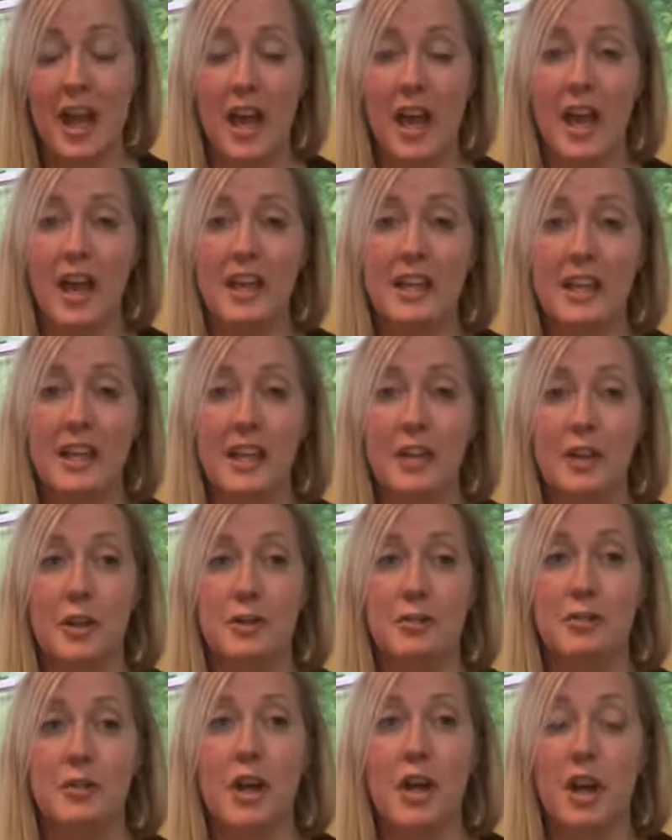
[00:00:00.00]
any
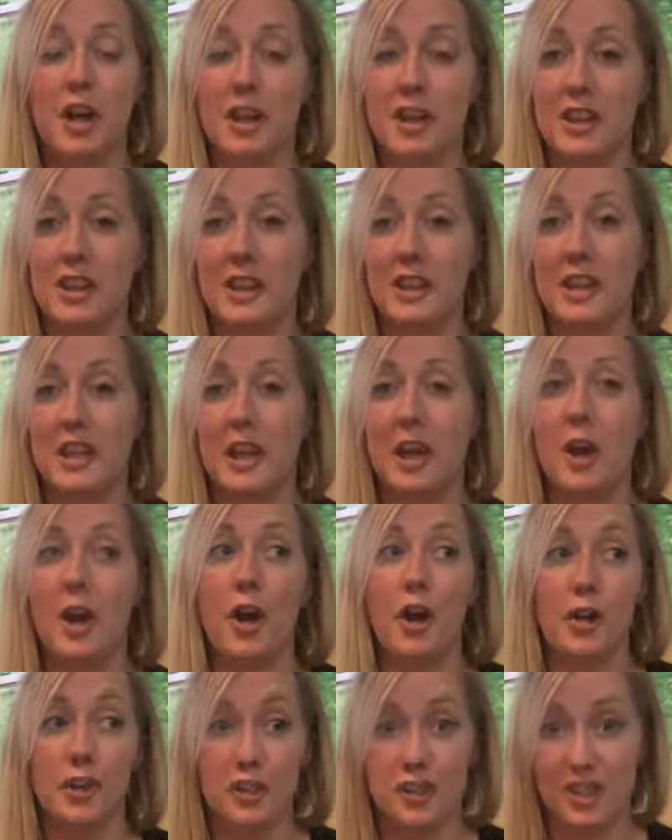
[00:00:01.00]
of the
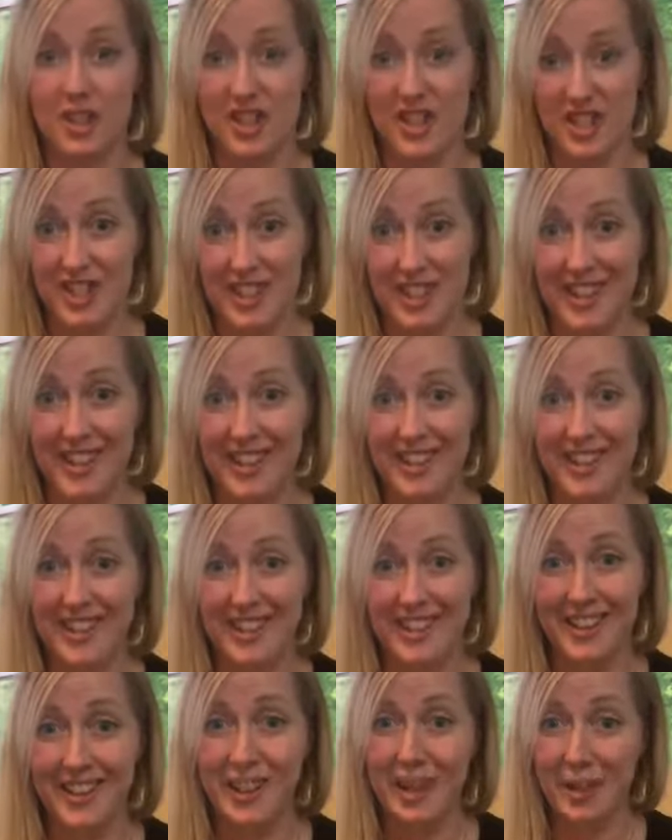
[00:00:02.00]
stuck
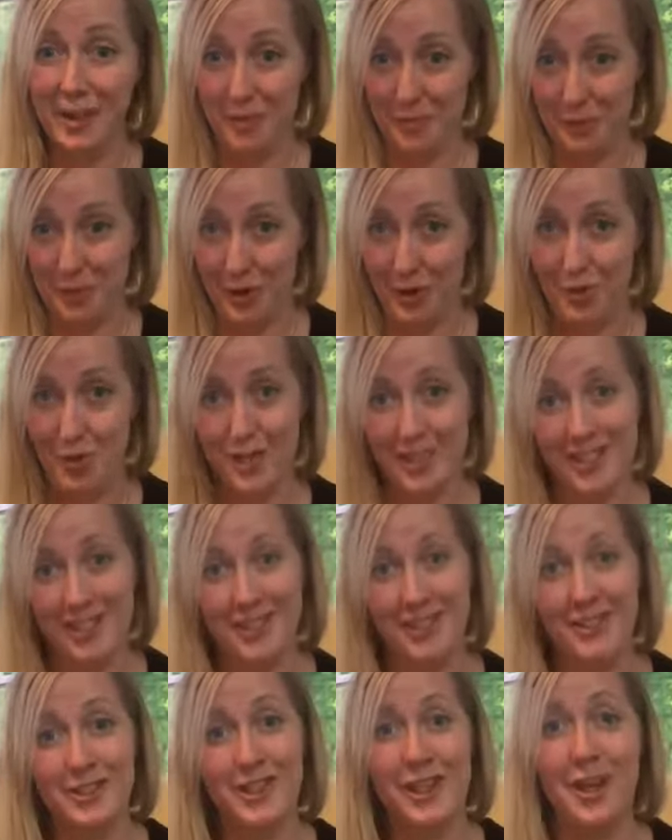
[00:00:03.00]

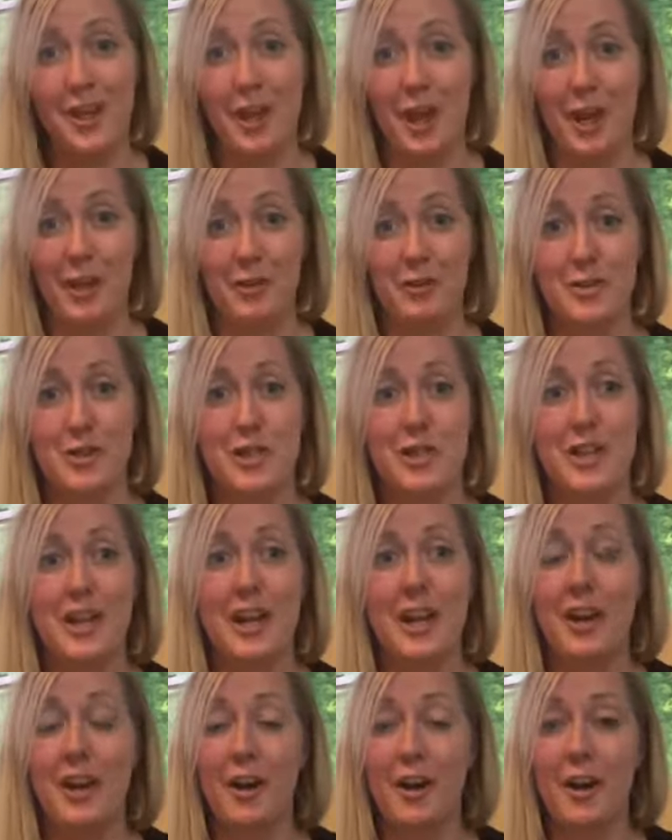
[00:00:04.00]
emotions, energy
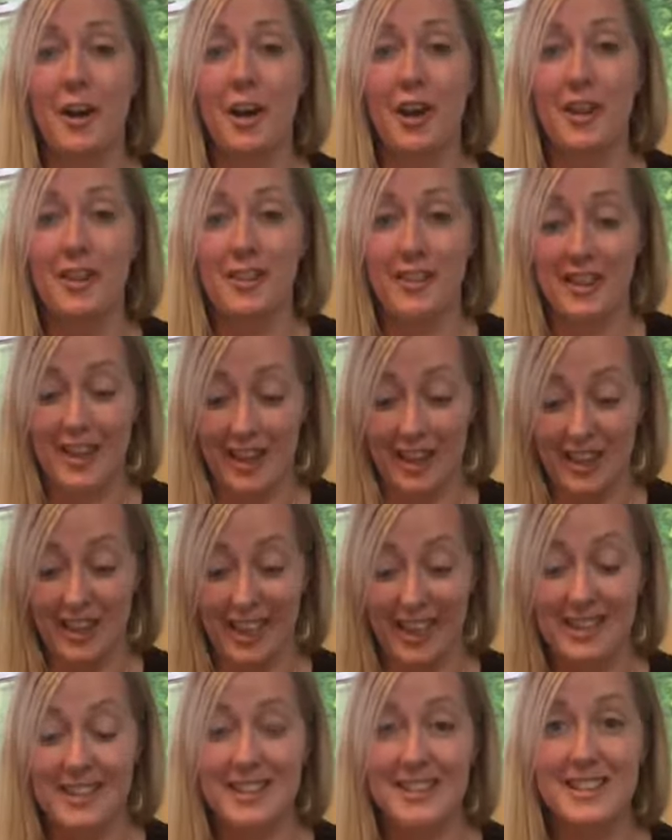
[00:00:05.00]
that
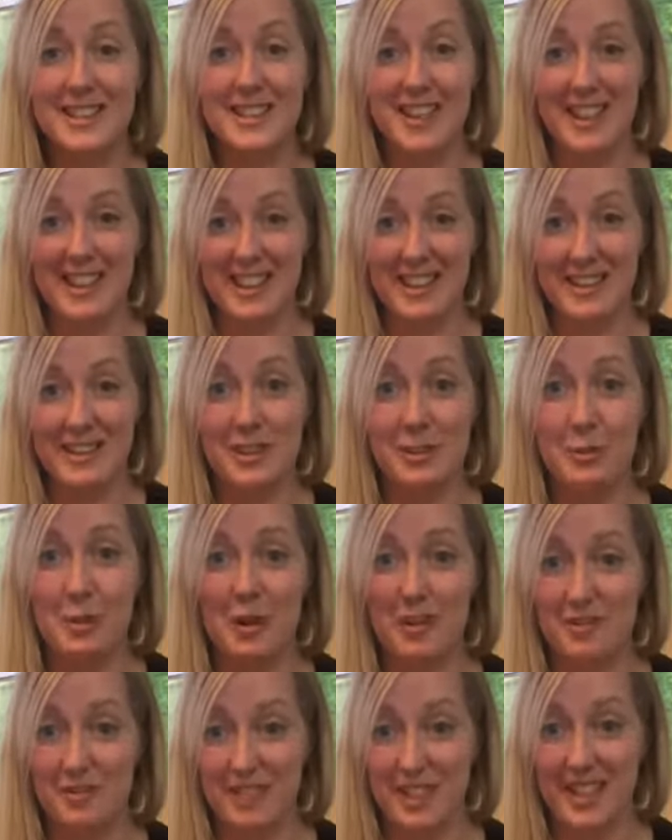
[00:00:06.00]
gets into
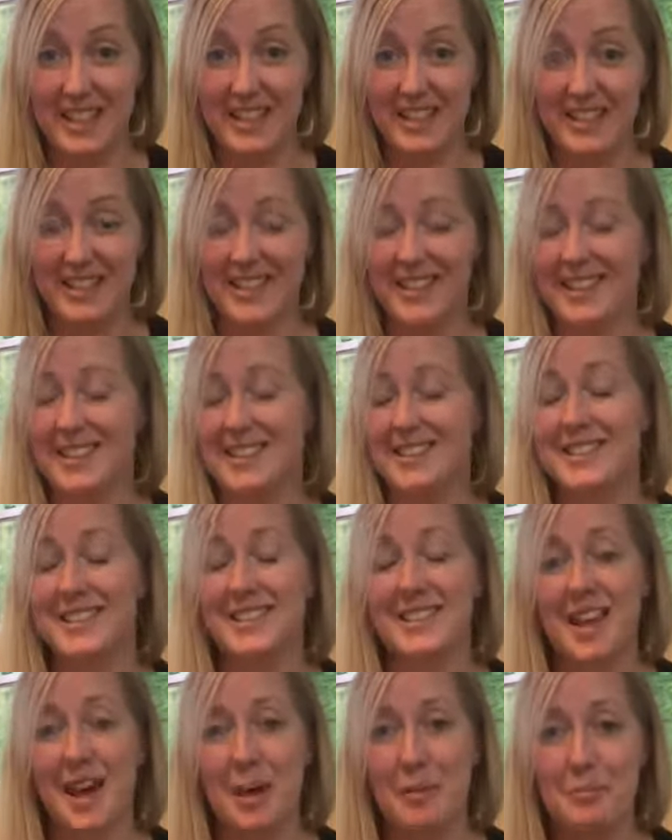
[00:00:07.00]
our field that's
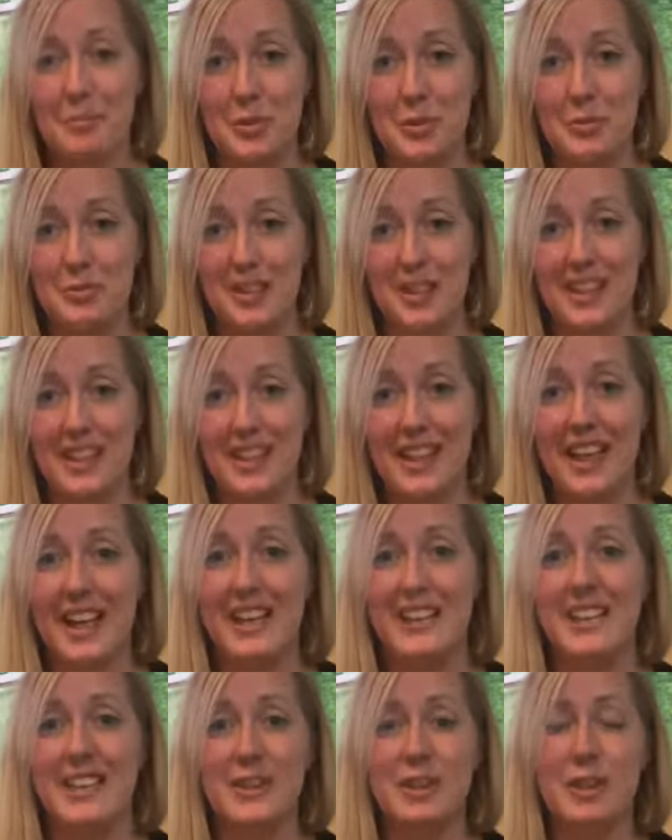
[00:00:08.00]
not moving
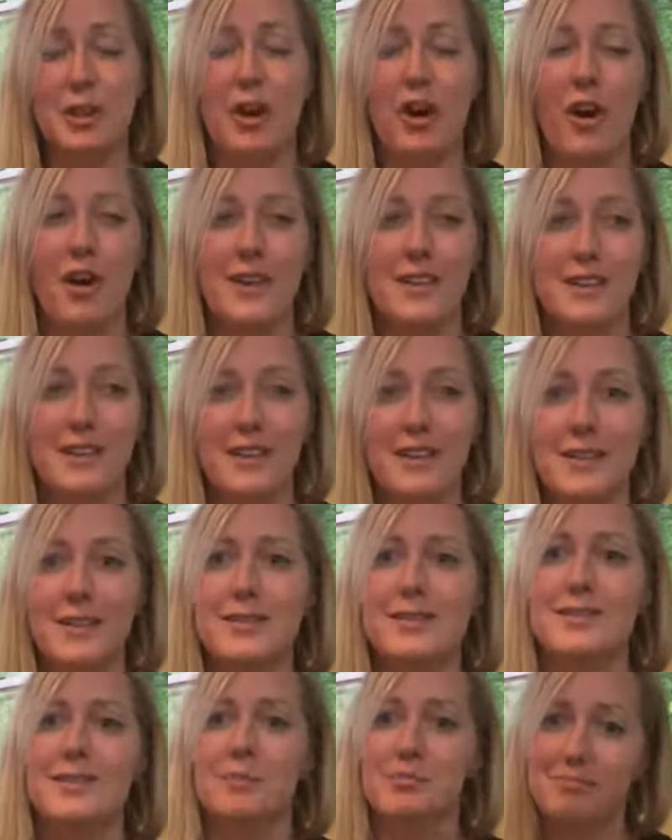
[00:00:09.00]
and that's causing
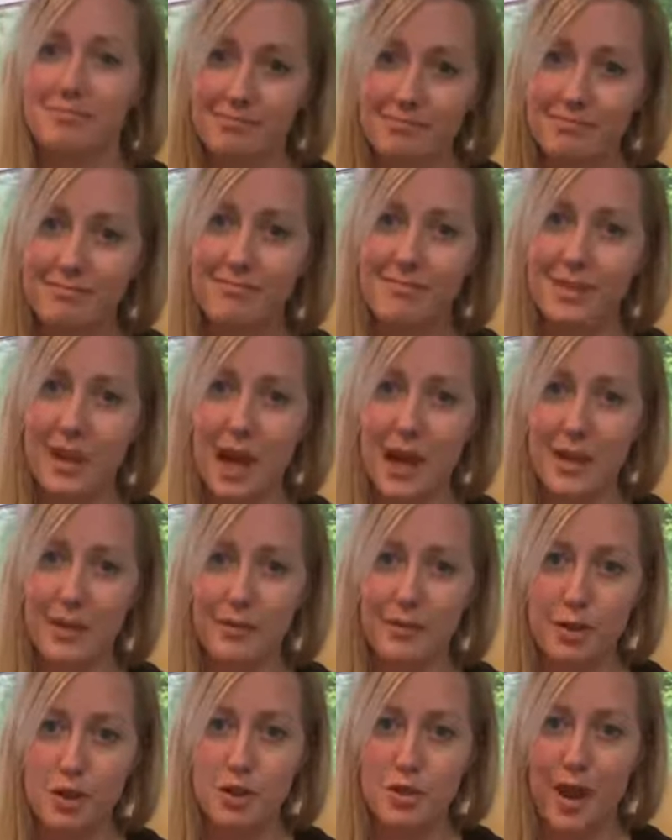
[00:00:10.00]
us kind
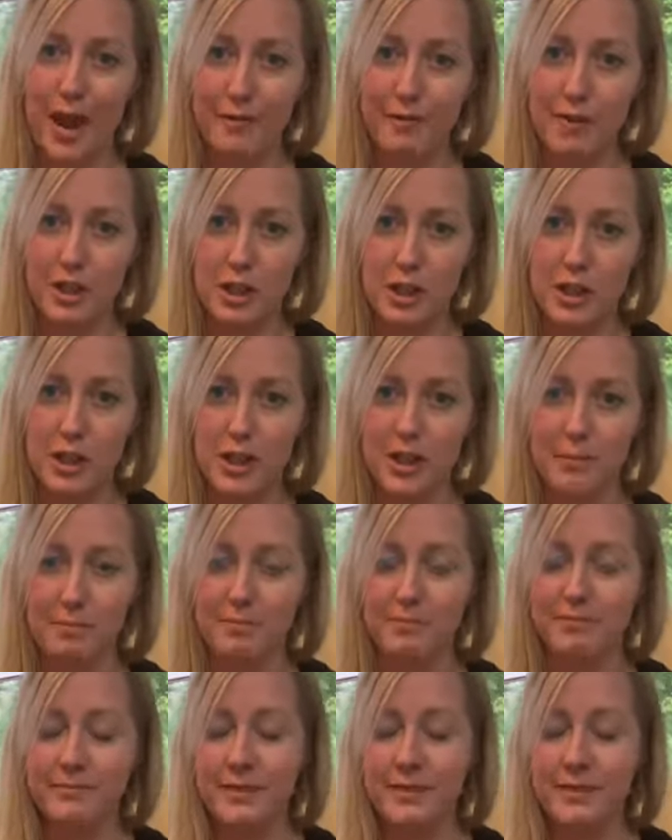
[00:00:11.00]
of a traffic jam.